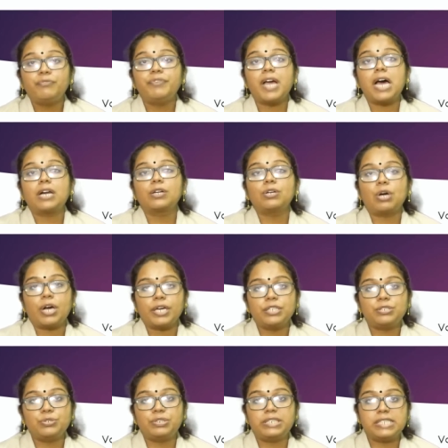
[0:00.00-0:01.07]
we are
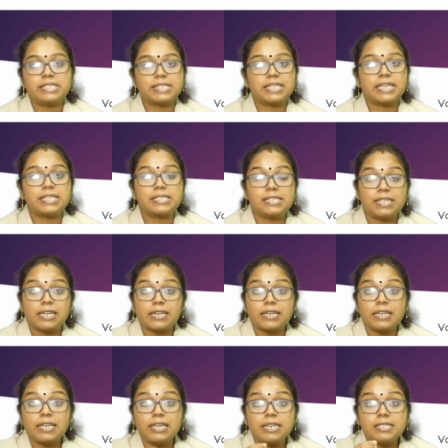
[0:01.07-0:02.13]
going to discuss the
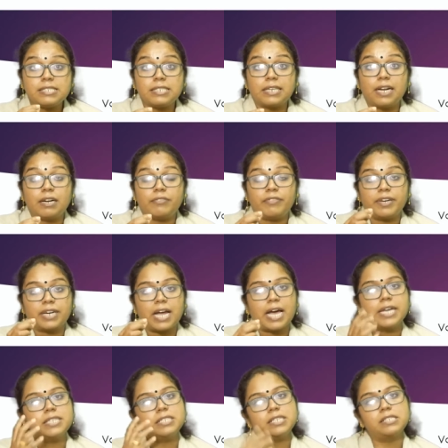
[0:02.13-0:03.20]
regional
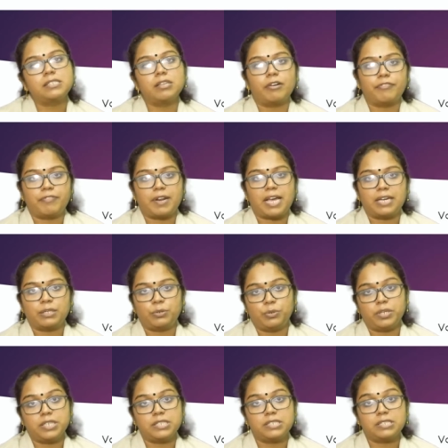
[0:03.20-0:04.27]
varieties of
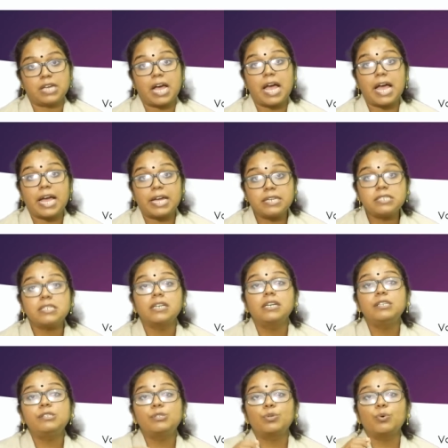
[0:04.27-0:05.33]
language and
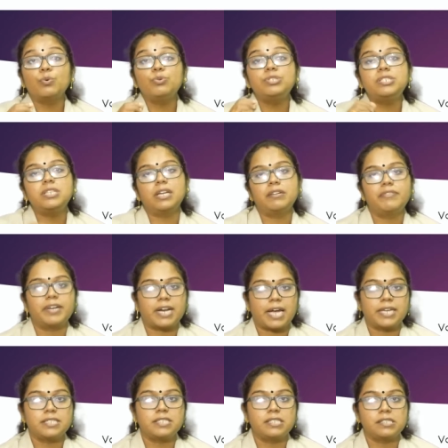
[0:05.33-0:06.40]
social
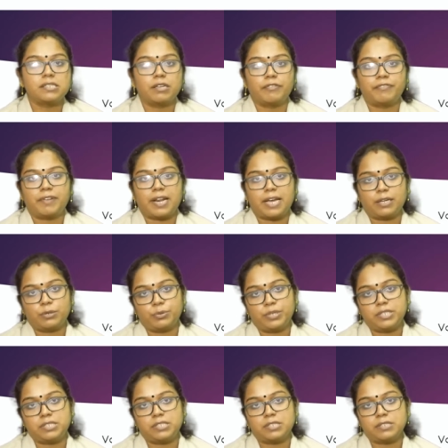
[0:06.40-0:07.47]
varieties of
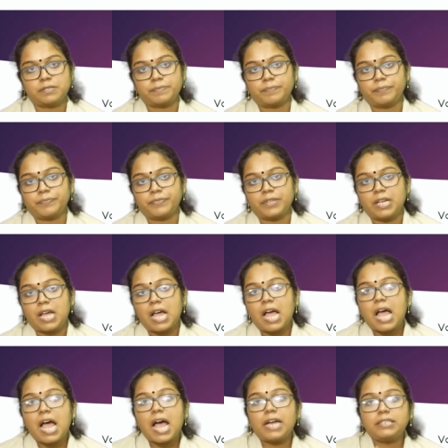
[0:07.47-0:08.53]
language.
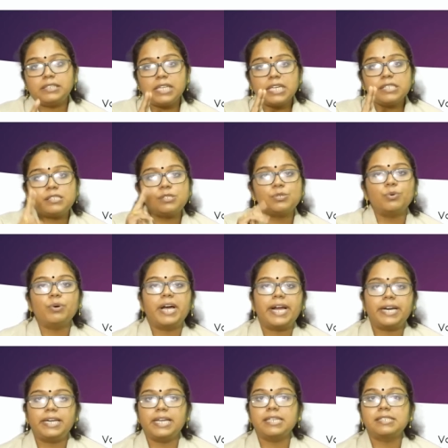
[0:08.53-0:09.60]
And these two
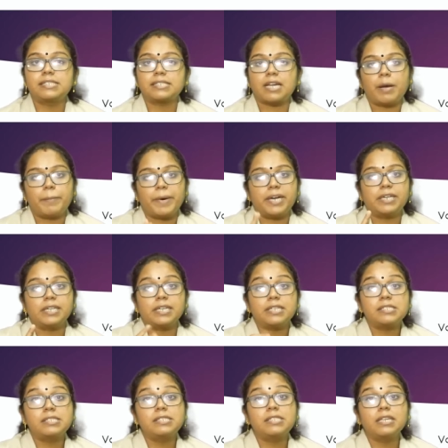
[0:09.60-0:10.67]
headings come under
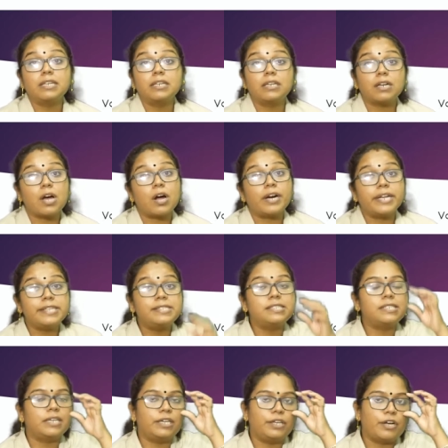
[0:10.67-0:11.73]
synchronic
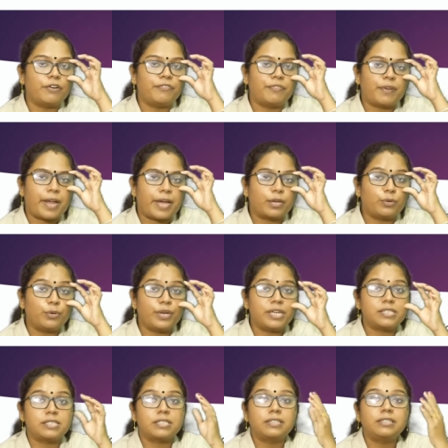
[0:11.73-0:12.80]
study of
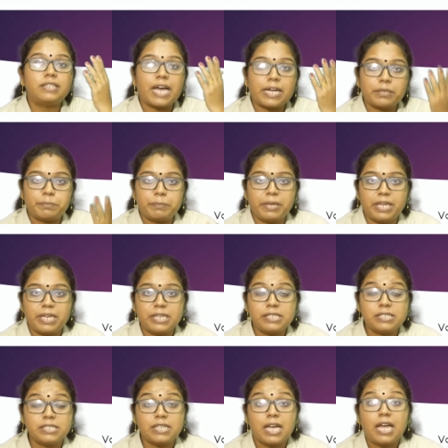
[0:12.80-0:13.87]
language. That
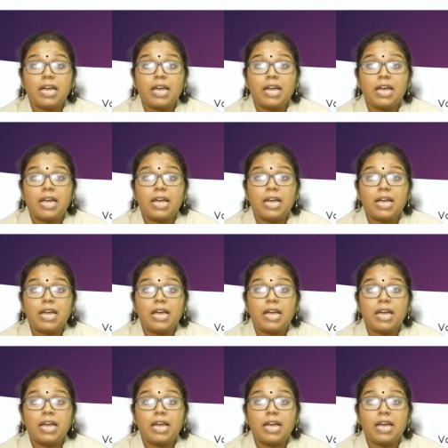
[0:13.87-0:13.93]
means